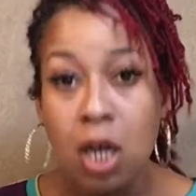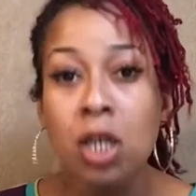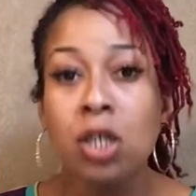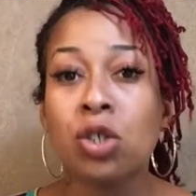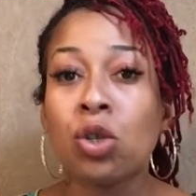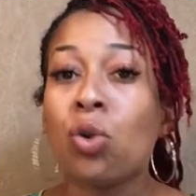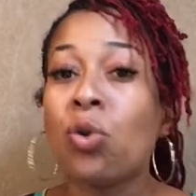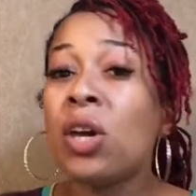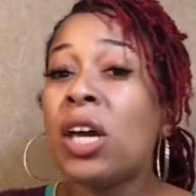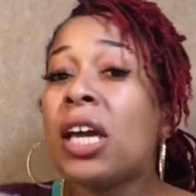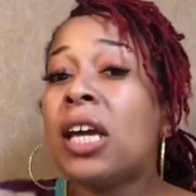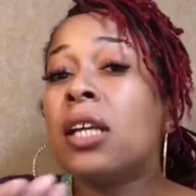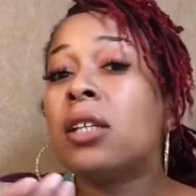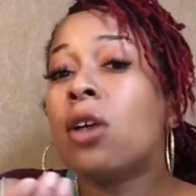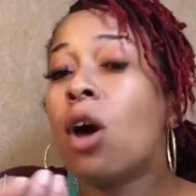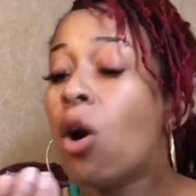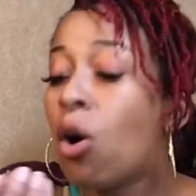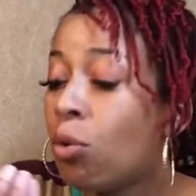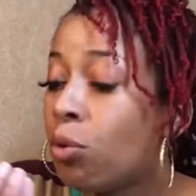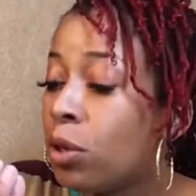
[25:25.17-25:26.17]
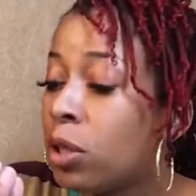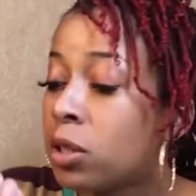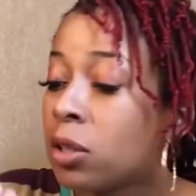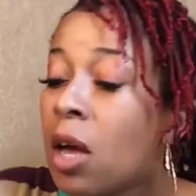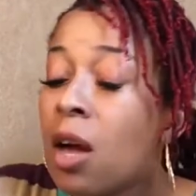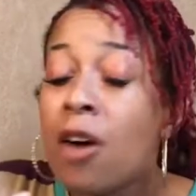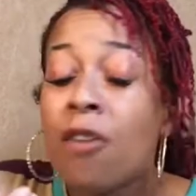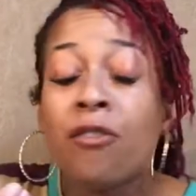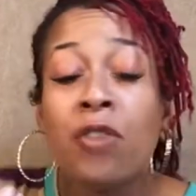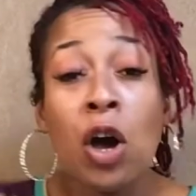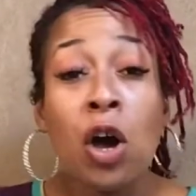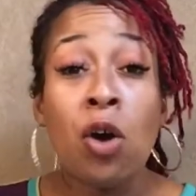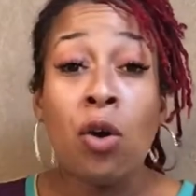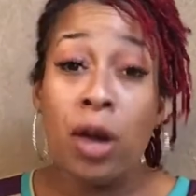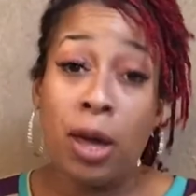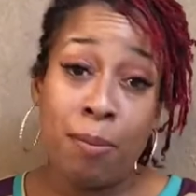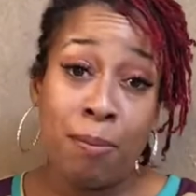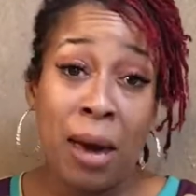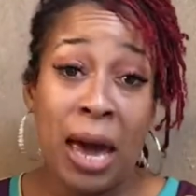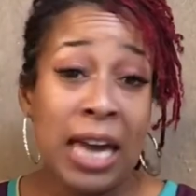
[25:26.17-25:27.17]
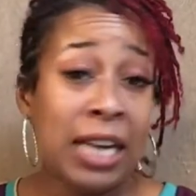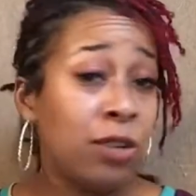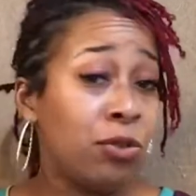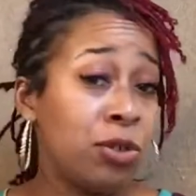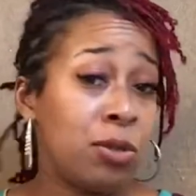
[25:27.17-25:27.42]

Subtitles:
So he's holding his phone, and mind you,